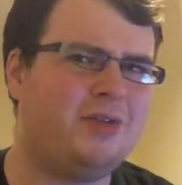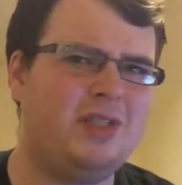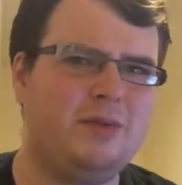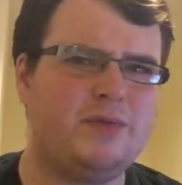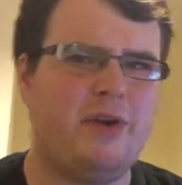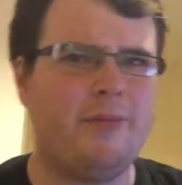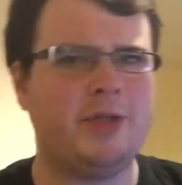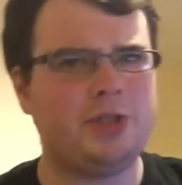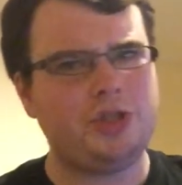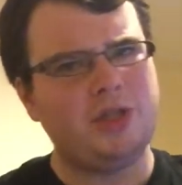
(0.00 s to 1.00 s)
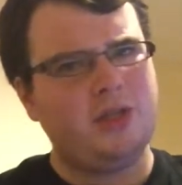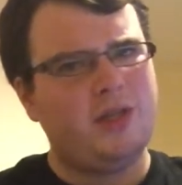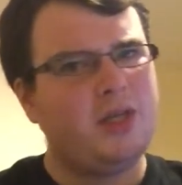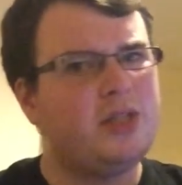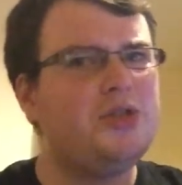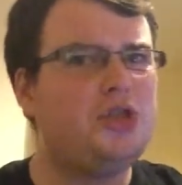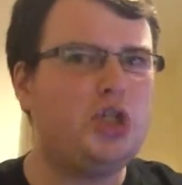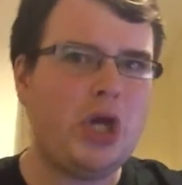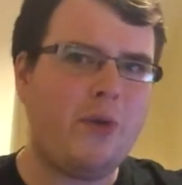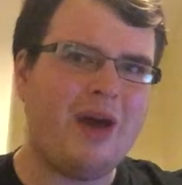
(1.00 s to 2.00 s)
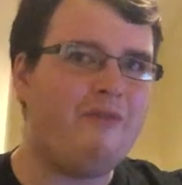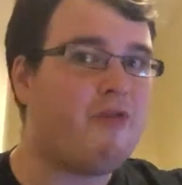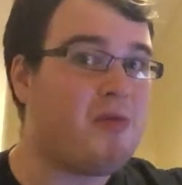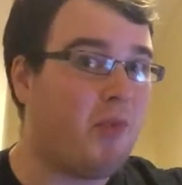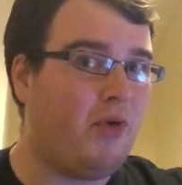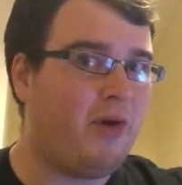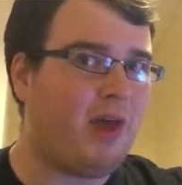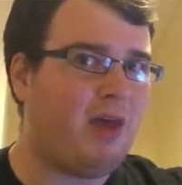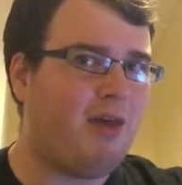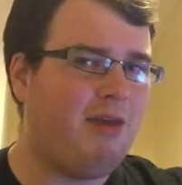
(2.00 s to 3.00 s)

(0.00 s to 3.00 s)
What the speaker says: He was very much Joe Everyboy.